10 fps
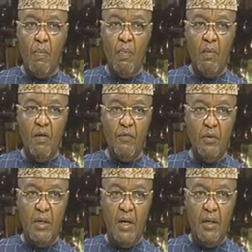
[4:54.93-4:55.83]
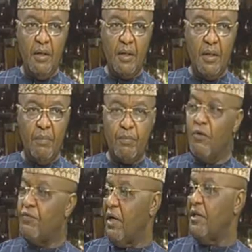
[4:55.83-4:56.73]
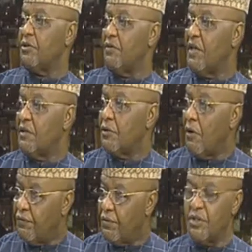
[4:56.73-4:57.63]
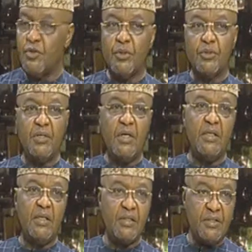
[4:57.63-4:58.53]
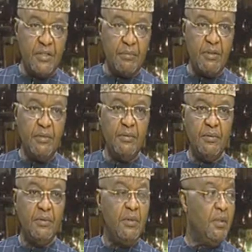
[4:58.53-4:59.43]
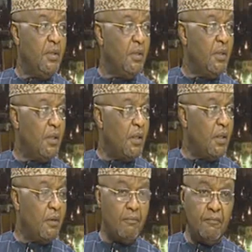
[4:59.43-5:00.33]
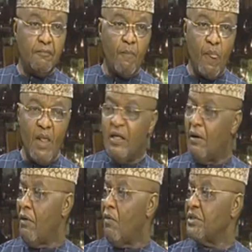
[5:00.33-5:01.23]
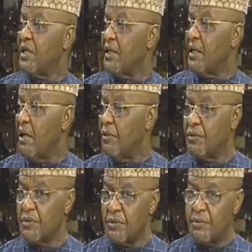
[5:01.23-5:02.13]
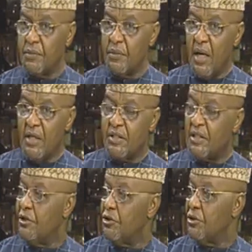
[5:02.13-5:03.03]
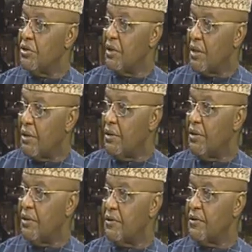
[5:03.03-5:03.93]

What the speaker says: if you like, profiles of that office was under the last chairman. Lawan was announced as a chosen candidate,